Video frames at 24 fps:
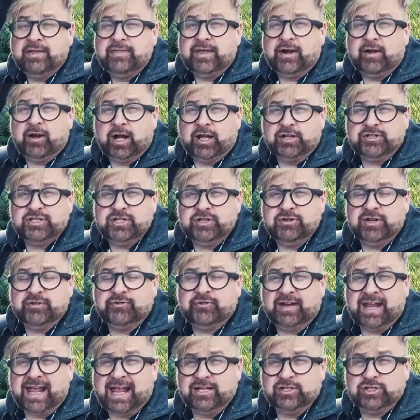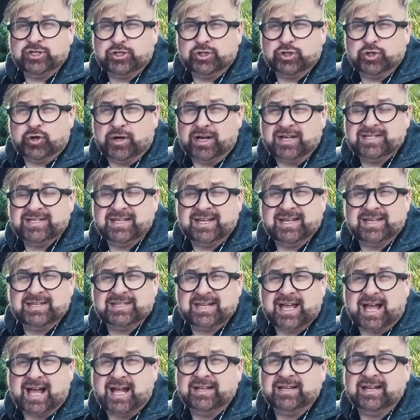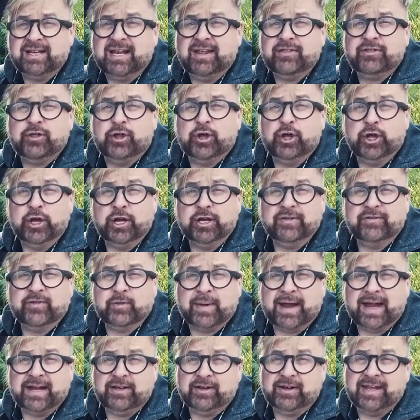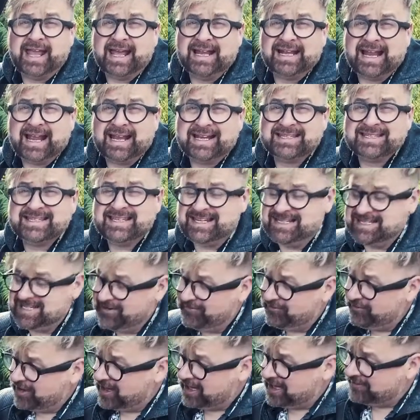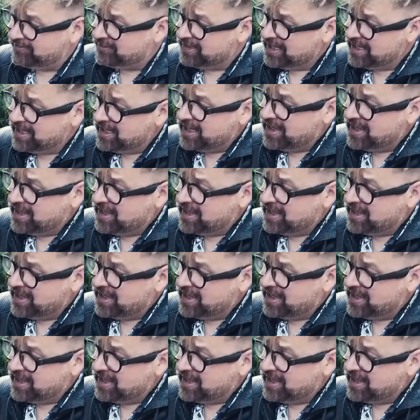There are 2 different engine choices underneath the hood of the brand new Cadillac CT5.